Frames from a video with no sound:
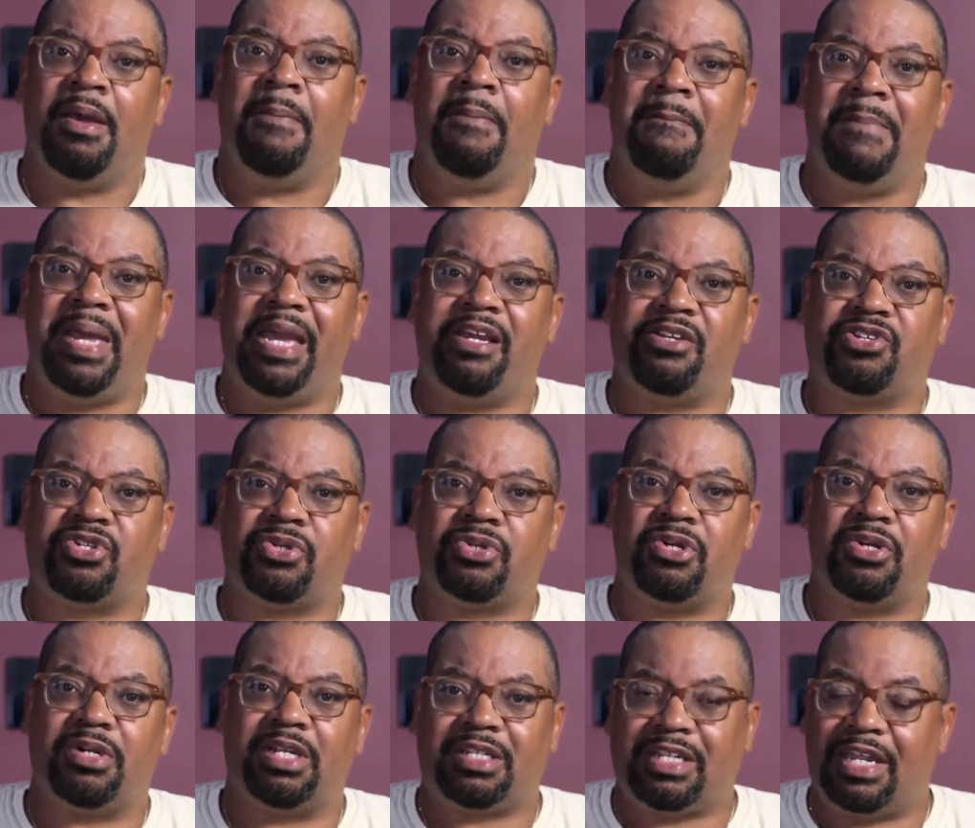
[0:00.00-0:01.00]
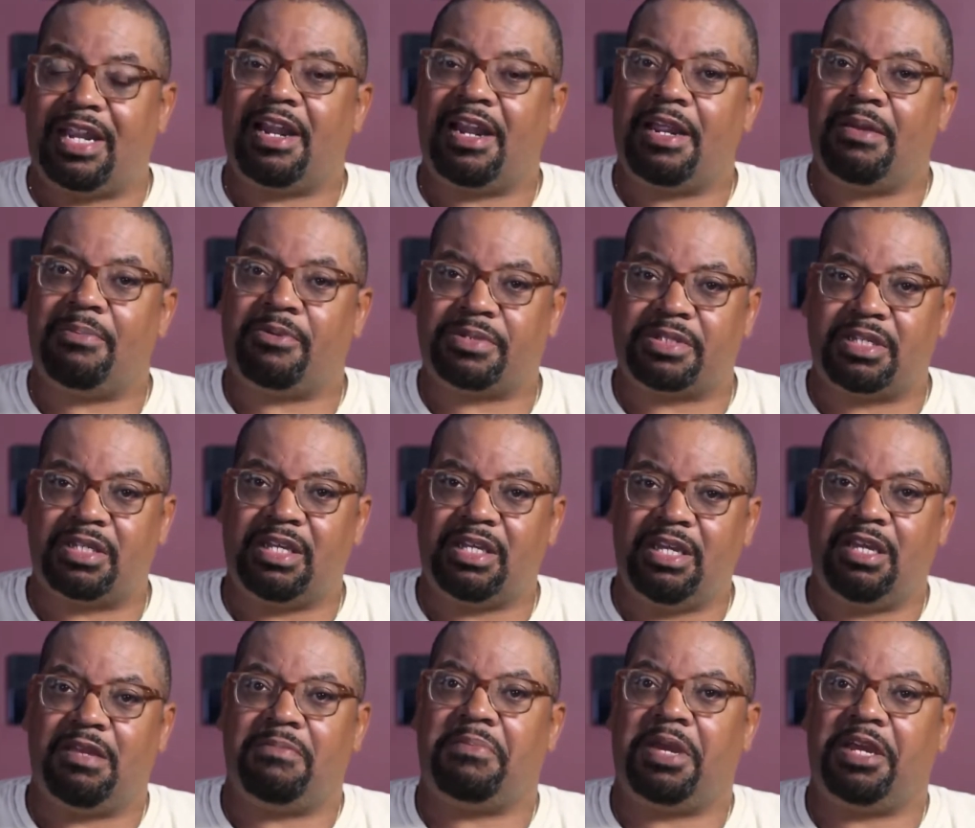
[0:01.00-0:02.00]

Make sure that they're able to eat.